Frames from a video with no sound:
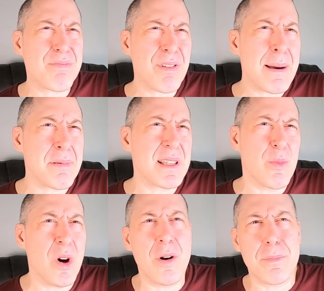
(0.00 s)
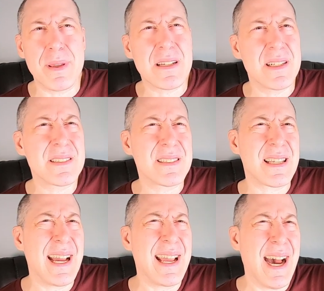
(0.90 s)
probably won't because
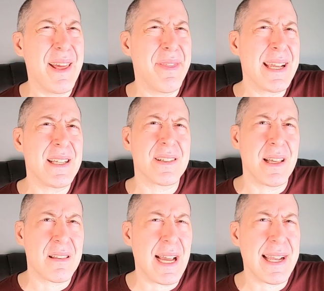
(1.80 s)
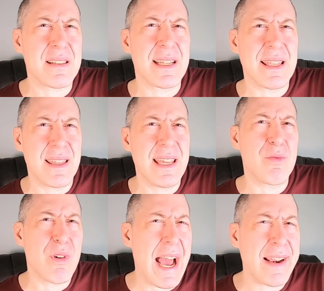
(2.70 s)
I, I think it's unlikely the
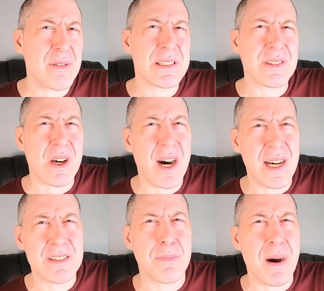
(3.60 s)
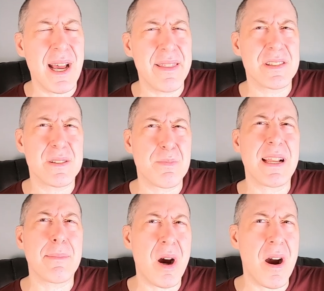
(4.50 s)
rattle is caused by the
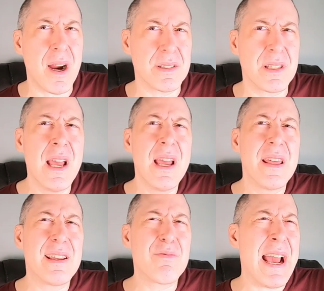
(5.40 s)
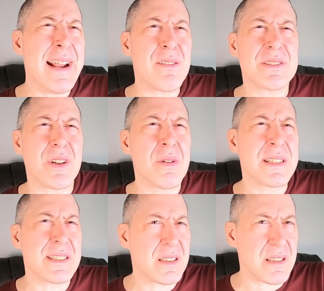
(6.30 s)
spring bars. The rattle is
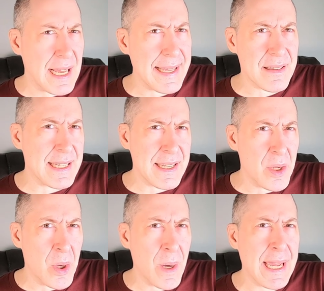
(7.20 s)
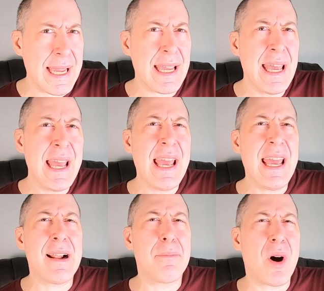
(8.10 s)
only slightly annoying
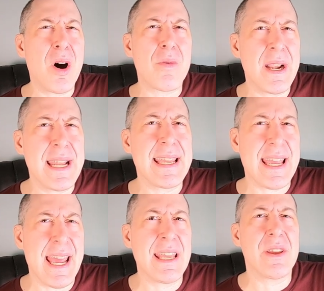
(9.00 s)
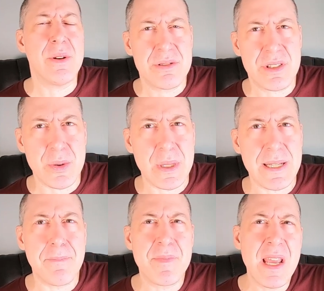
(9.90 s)
and I'm already getting used to it.